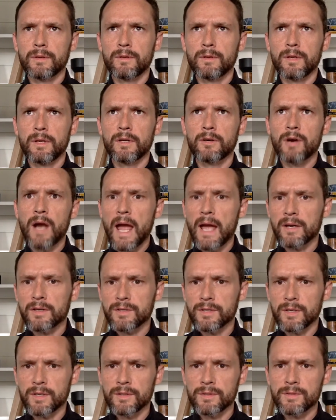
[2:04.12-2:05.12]

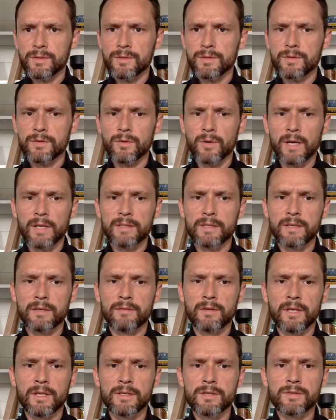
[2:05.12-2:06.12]
interactions or
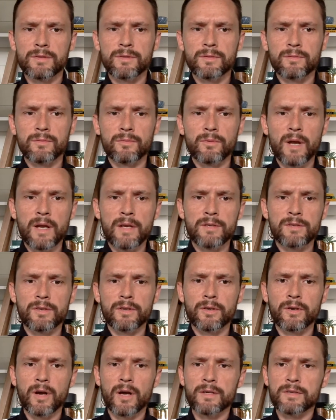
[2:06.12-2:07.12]
activities ranged
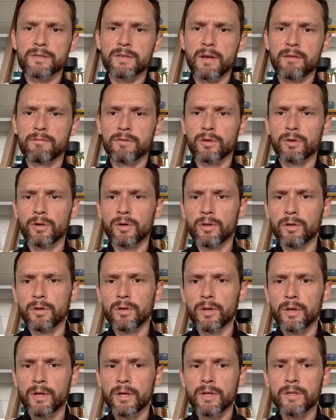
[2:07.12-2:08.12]
across several
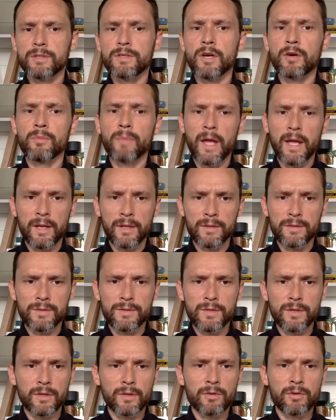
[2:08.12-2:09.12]
domains,
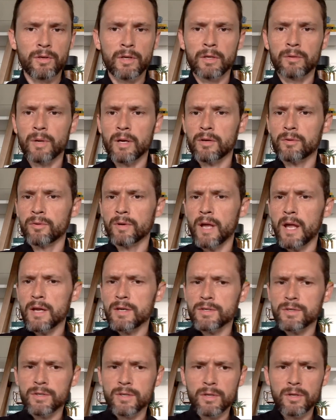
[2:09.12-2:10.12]
including
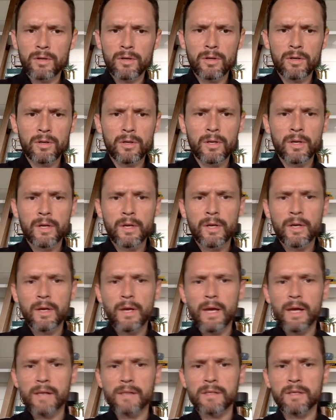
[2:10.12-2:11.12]
recreational
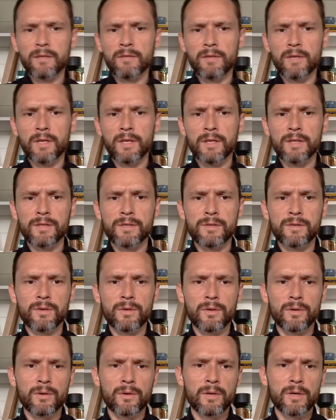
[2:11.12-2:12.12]
activities
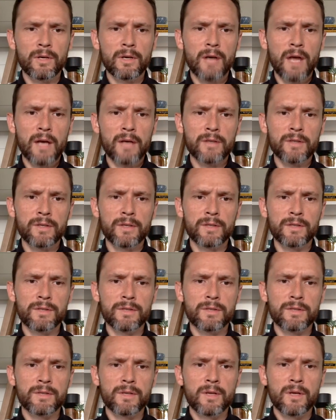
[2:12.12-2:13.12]
or, or
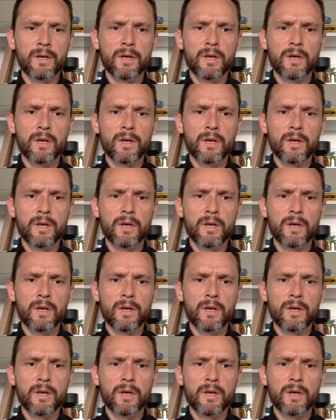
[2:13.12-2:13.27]
interactions,